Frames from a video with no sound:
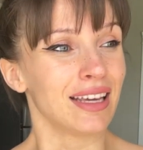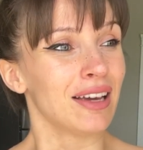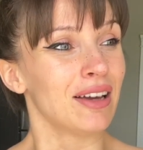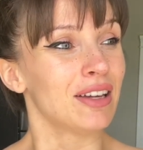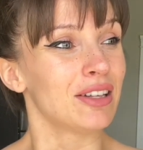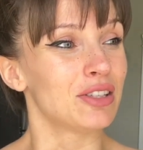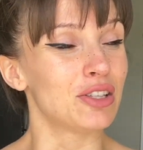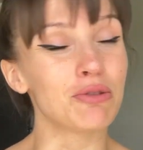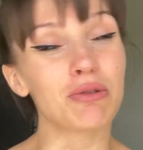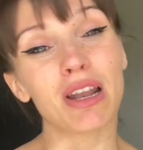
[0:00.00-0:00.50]

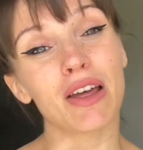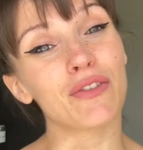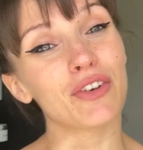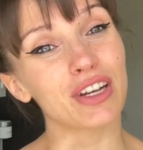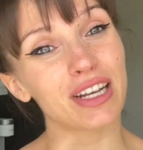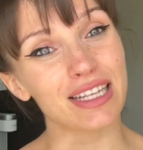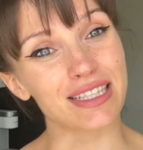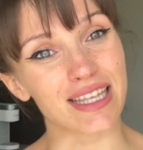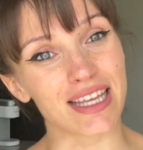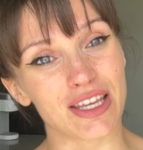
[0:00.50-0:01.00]
do whatever it
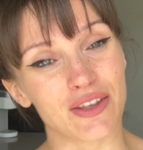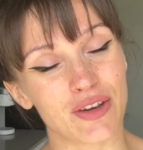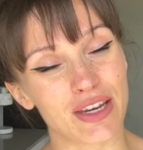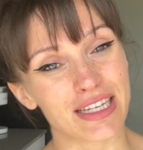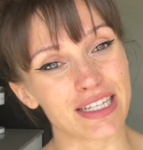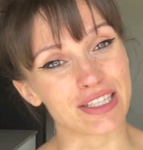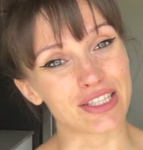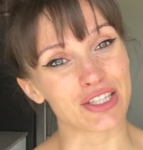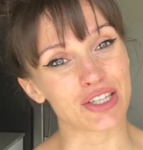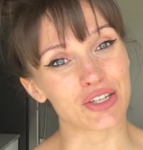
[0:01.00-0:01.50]
is that you need
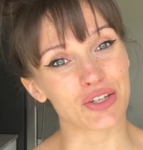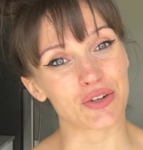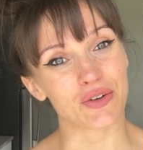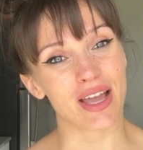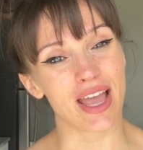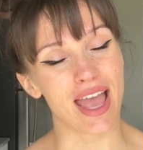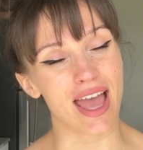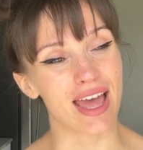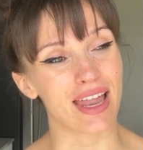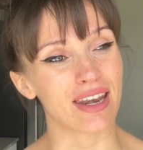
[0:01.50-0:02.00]
to do
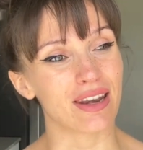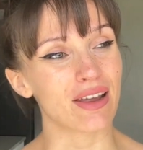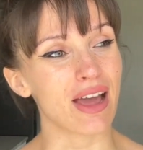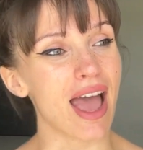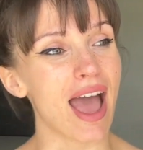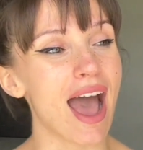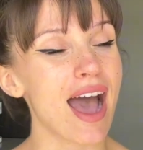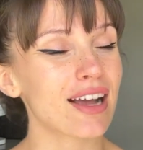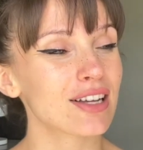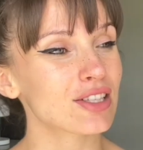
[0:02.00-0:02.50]
and
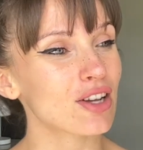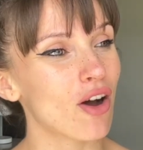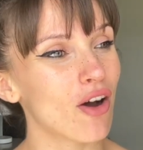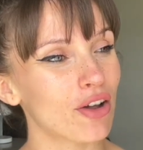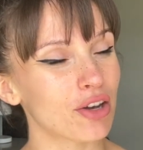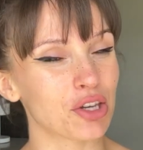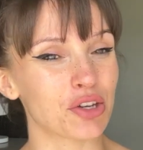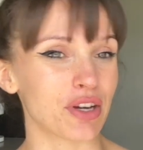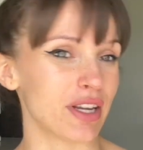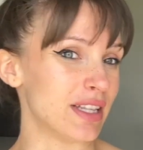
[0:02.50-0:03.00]
act
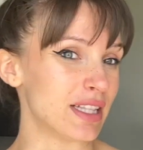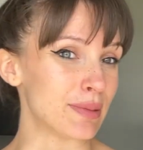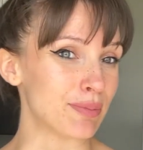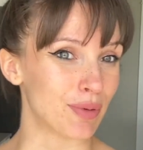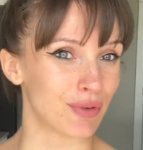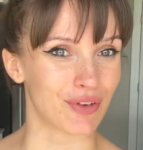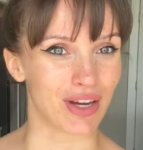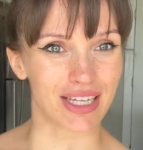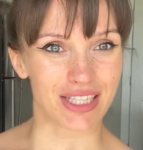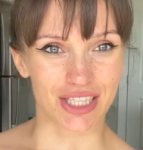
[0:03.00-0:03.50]
on your
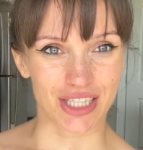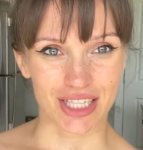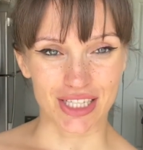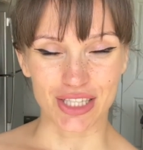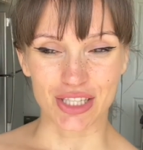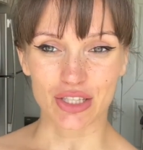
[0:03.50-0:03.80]
inspiration.